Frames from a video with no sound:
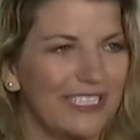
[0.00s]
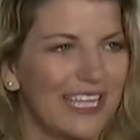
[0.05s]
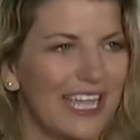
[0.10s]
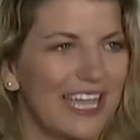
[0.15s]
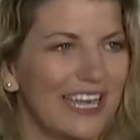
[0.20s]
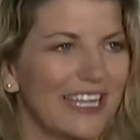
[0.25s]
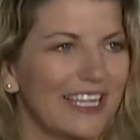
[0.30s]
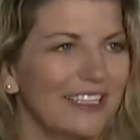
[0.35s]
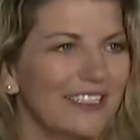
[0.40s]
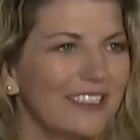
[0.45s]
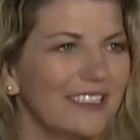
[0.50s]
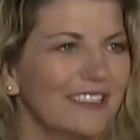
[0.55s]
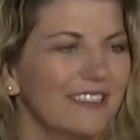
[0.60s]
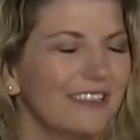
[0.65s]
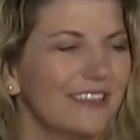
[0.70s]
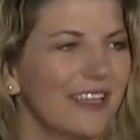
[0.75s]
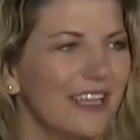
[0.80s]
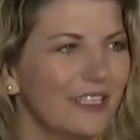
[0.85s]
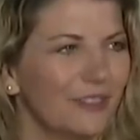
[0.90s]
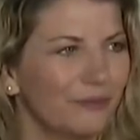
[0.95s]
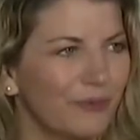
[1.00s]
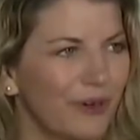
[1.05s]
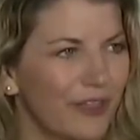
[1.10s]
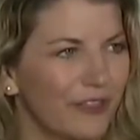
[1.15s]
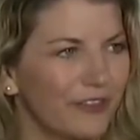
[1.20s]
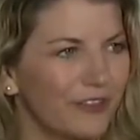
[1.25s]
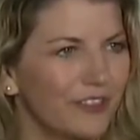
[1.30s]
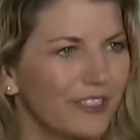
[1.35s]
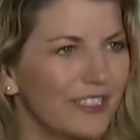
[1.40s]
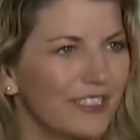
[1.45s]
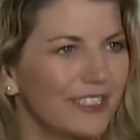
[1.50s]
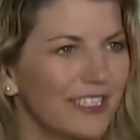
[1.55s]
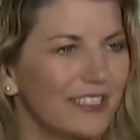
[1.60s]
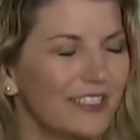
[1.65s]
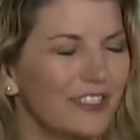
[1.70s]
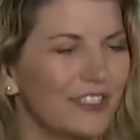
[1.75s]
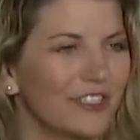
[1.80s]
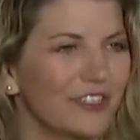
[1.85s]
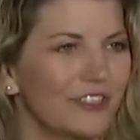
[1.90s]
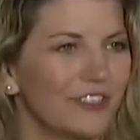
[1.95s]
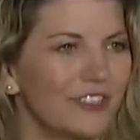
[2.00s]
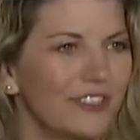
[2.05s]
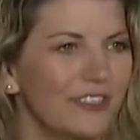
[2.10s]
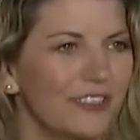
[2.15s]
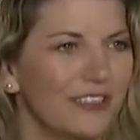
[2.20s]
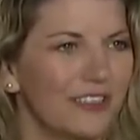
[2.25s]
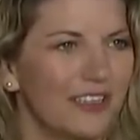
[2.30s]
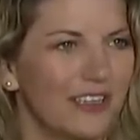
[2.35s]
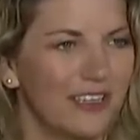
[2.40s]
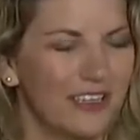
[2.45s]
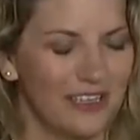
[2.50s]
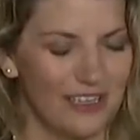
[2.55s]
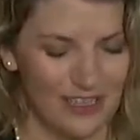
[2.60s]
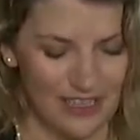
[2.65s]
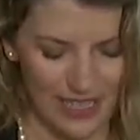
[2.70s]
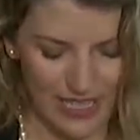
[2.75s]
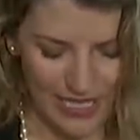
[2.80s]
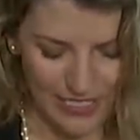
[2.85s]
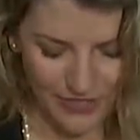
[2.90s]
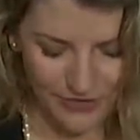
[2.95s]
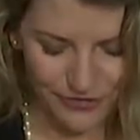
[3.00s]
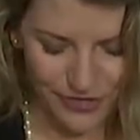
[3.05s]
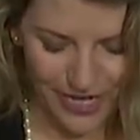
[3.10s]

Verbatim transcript: and daddies, as brothers and sisters, as